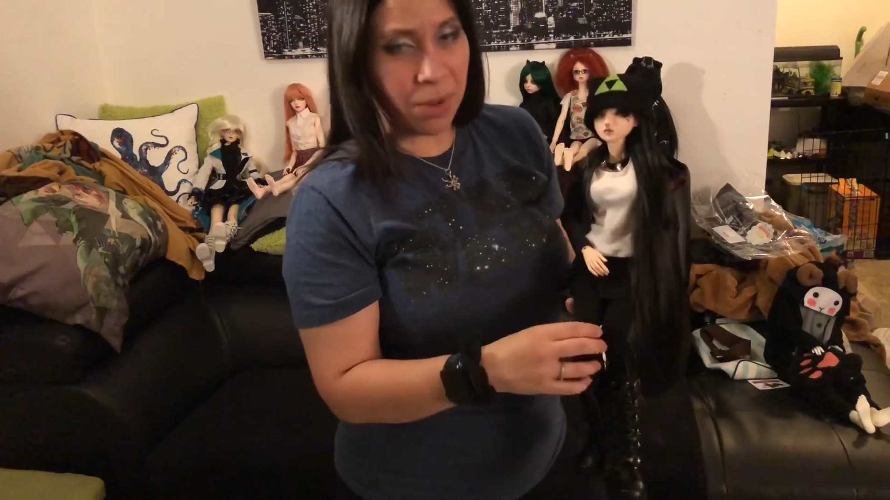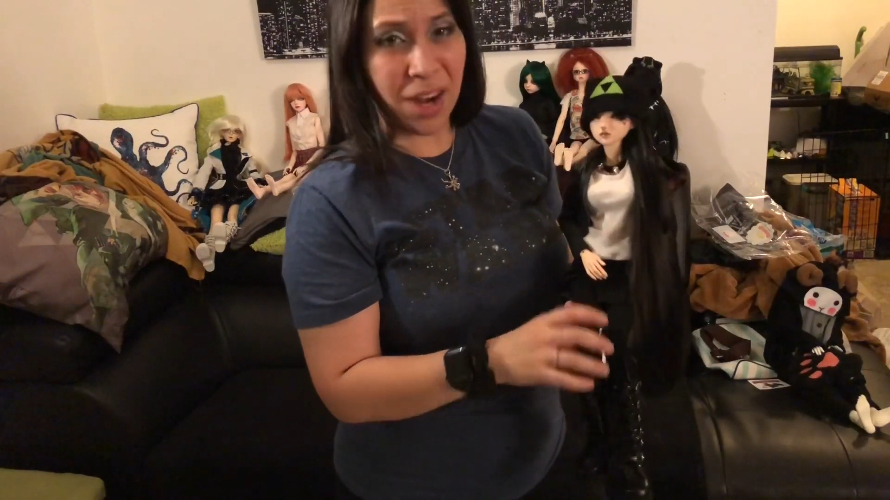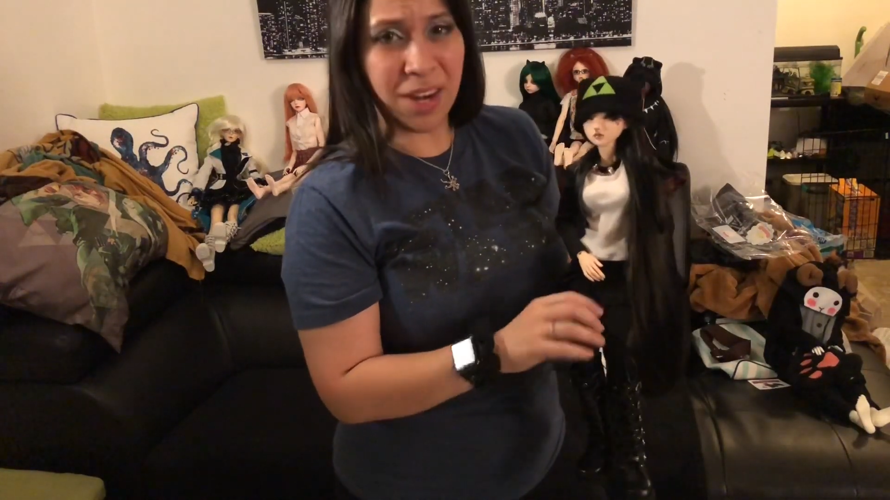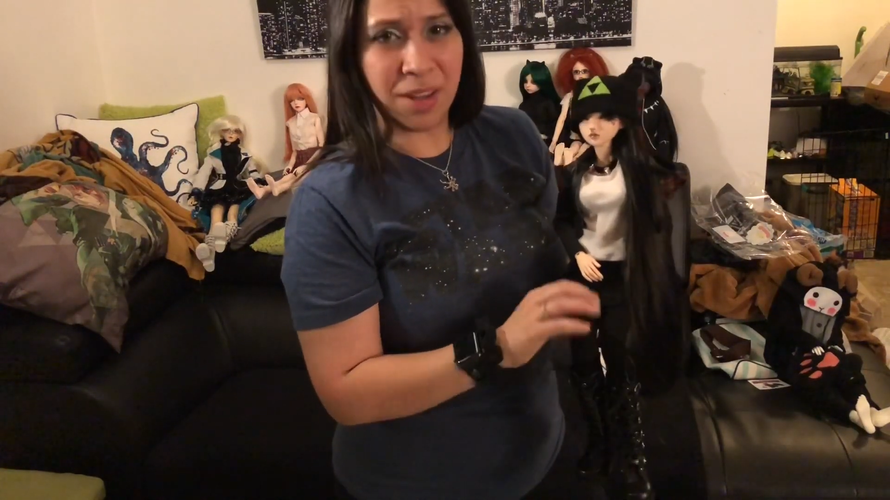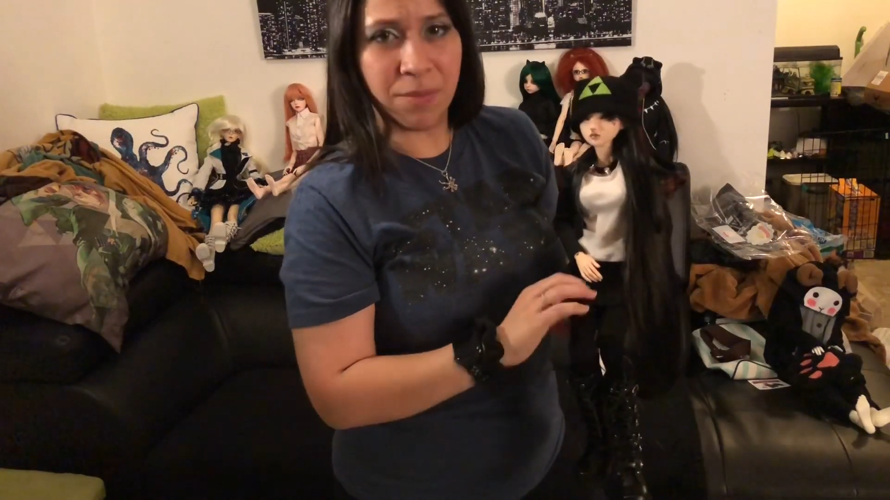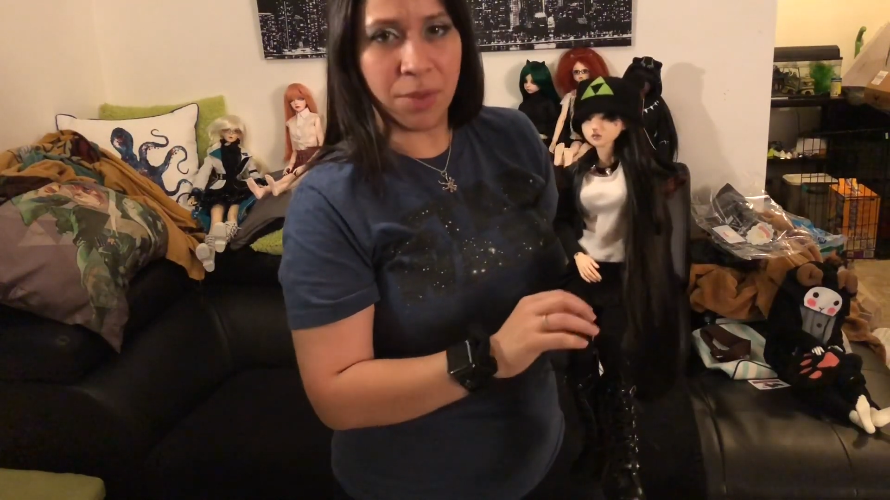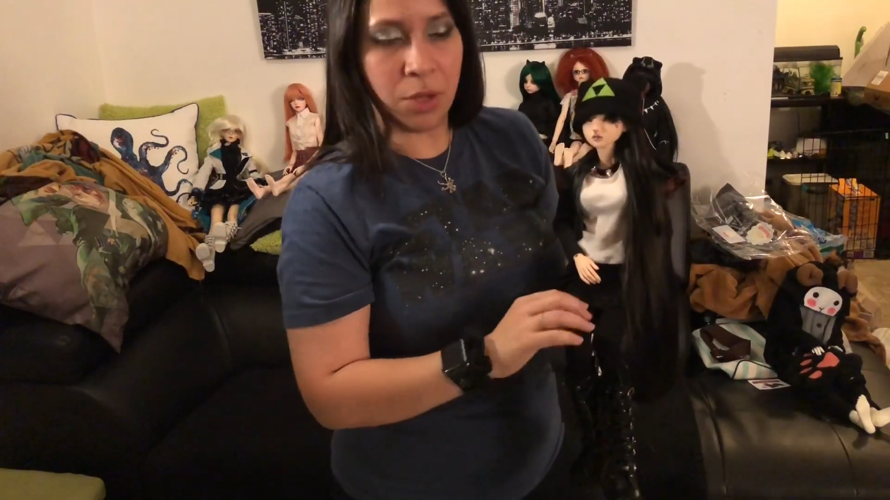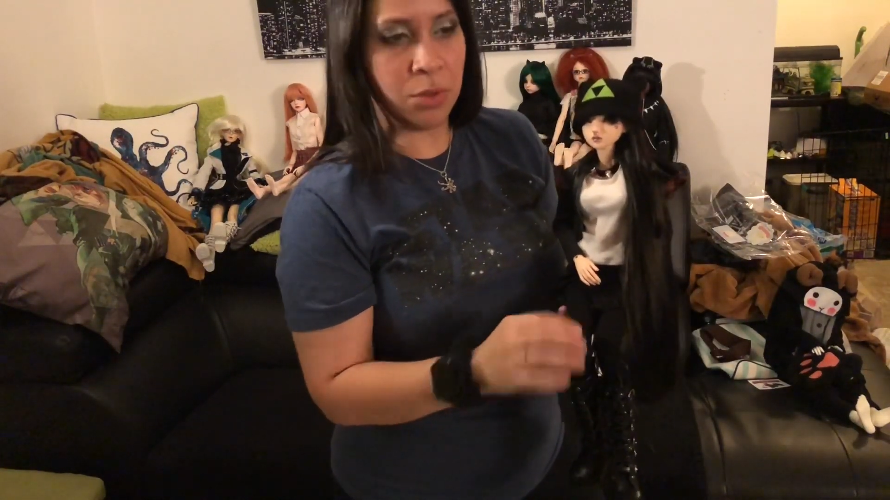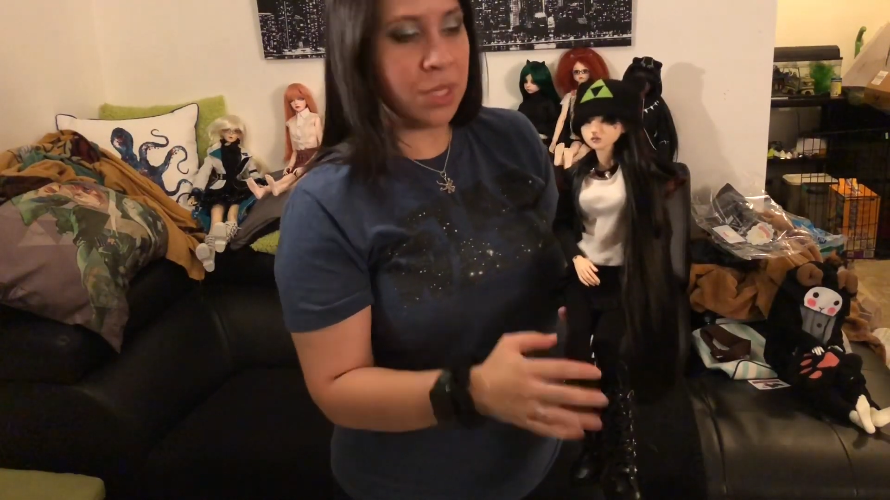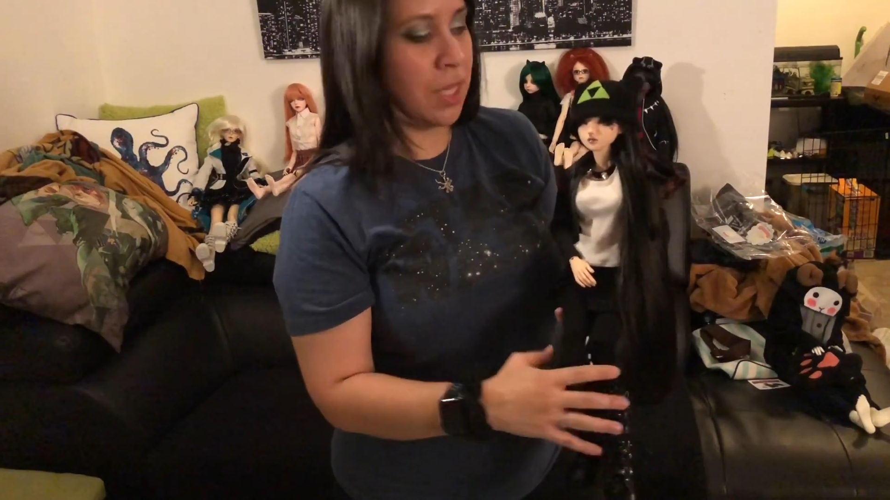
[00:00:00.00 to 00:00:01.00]
kind of
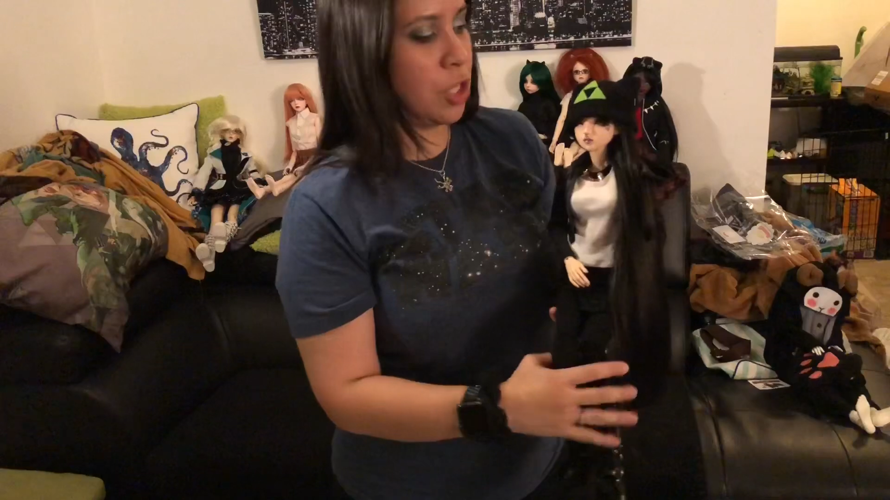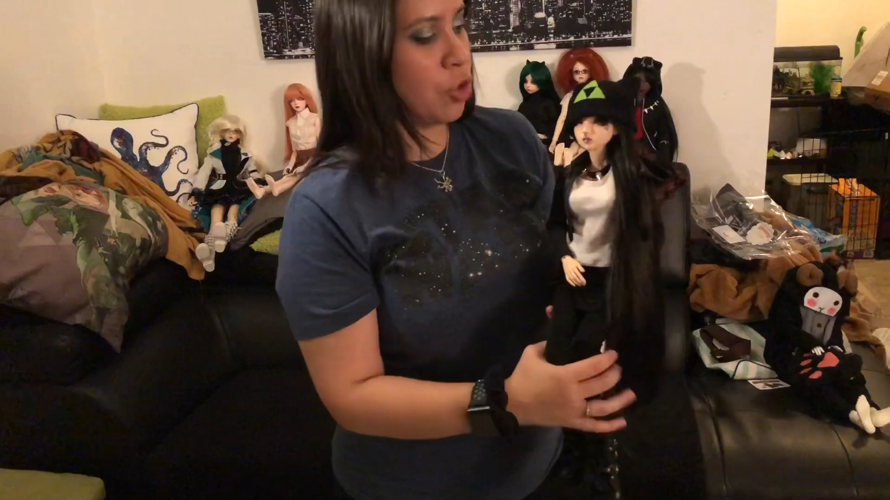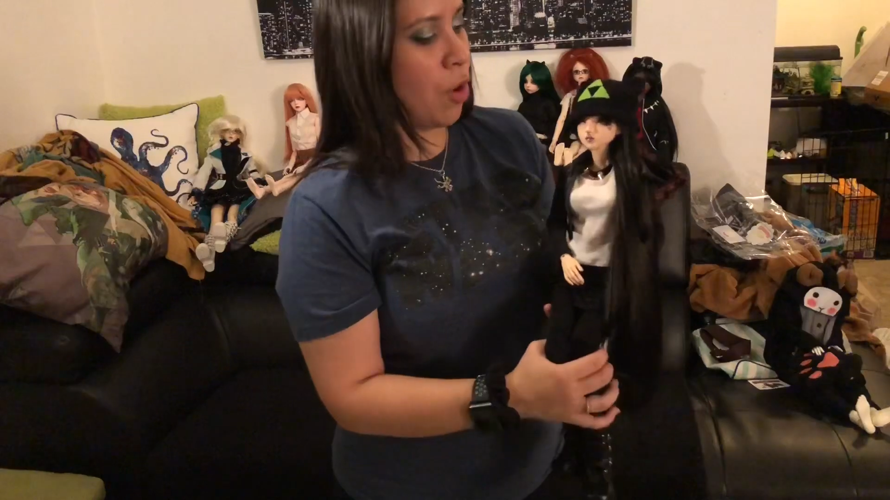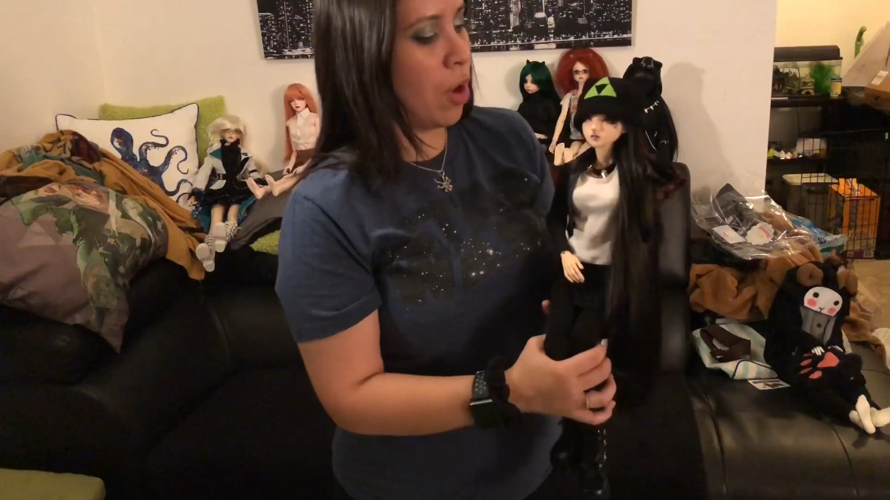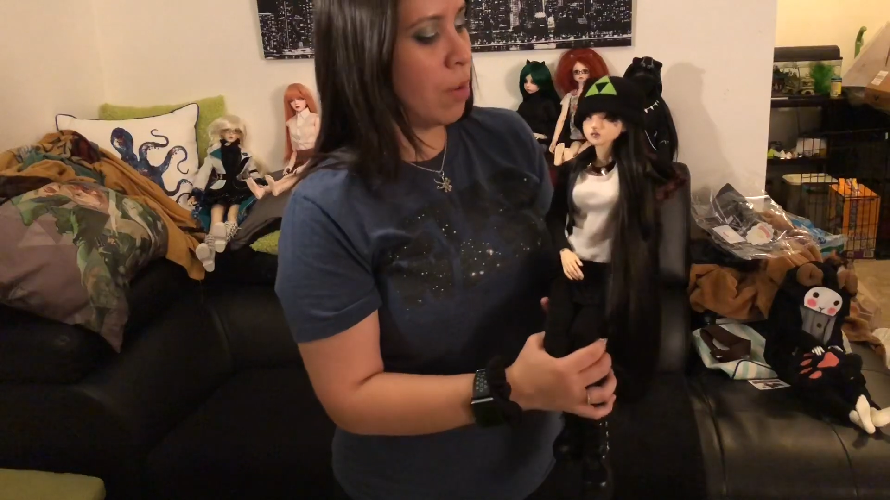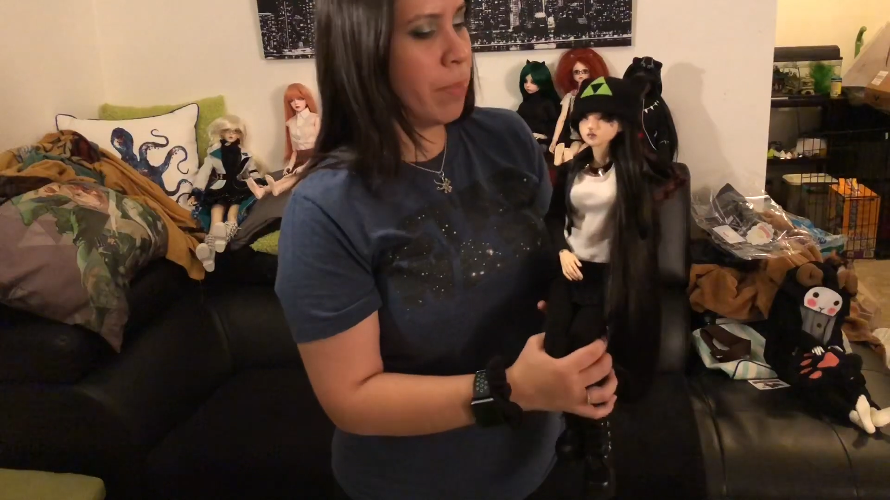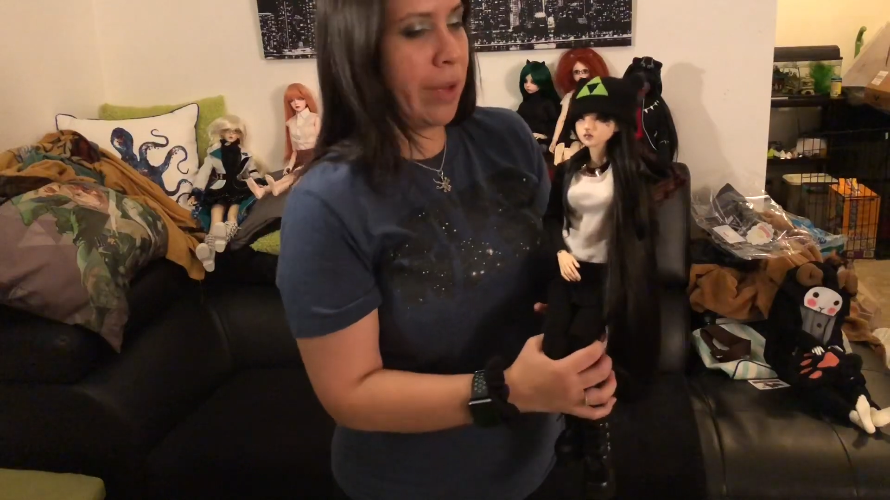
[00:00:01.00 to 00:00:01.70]
loosely strung,